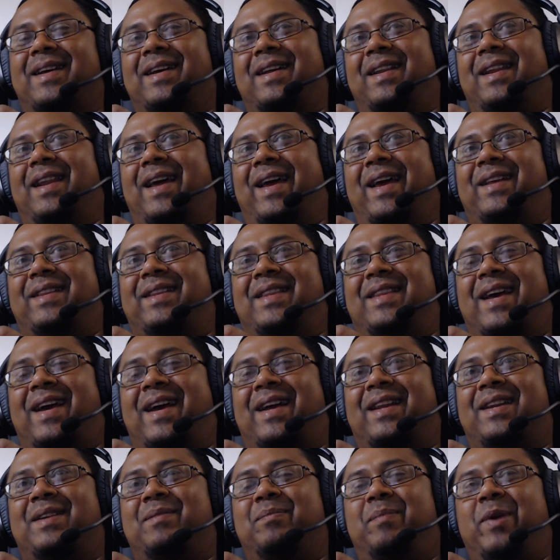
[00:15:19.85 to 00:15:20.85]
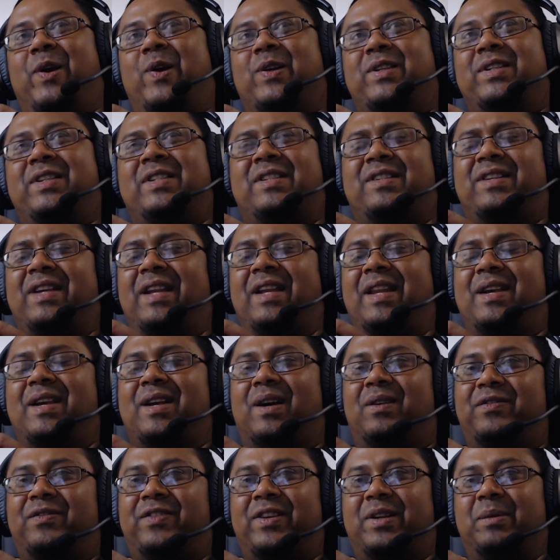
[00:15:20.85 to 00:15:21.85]
like that because it's really
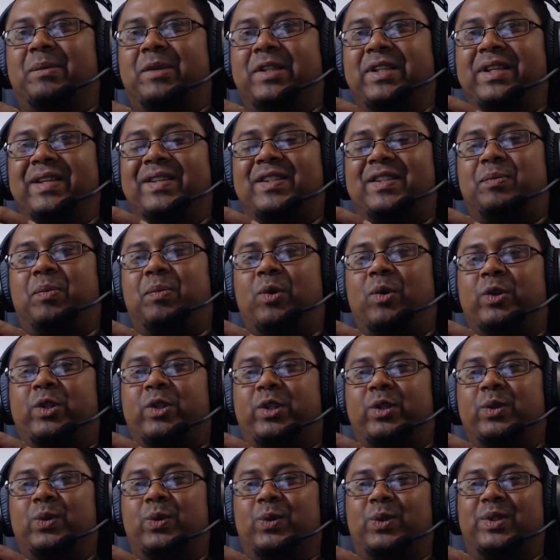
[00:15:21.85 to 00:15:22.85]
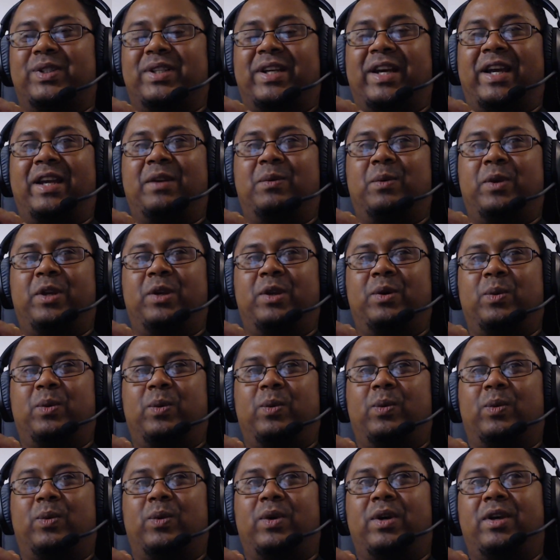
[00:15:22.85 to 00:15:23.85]
comfortable, these sports shoes, right? When
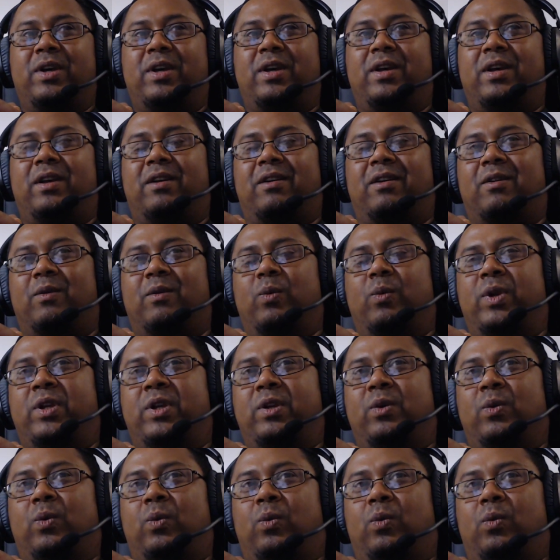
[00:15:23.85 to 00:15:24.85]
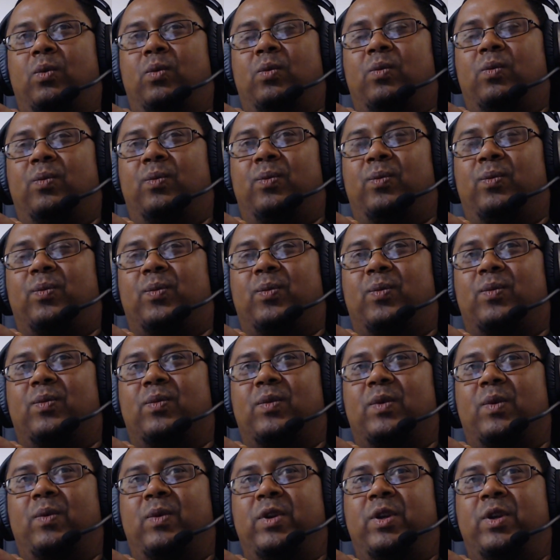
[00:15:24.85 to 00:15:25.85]
you when you
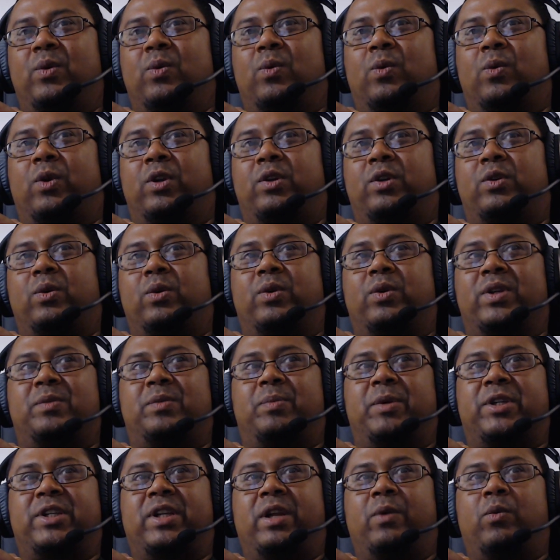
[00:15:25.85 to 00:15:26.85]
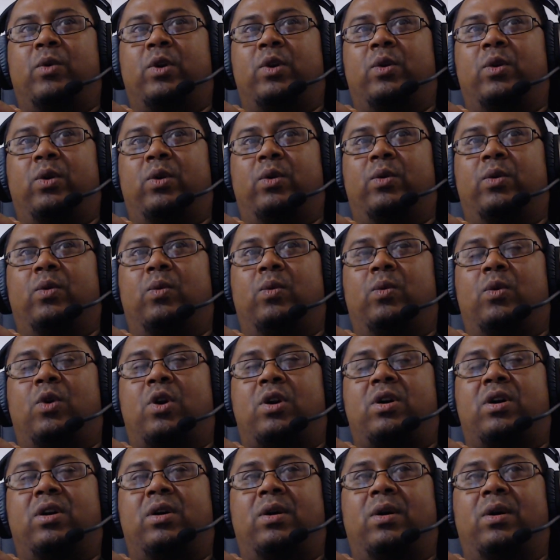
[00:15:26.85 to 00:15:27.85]
want to, especially want to
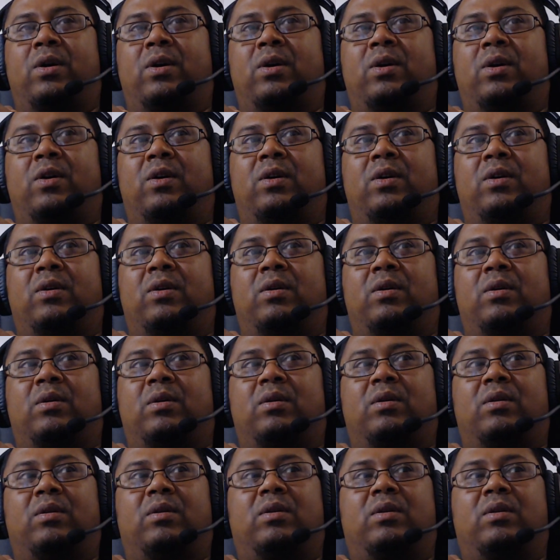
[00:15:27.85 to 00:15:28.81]
walk a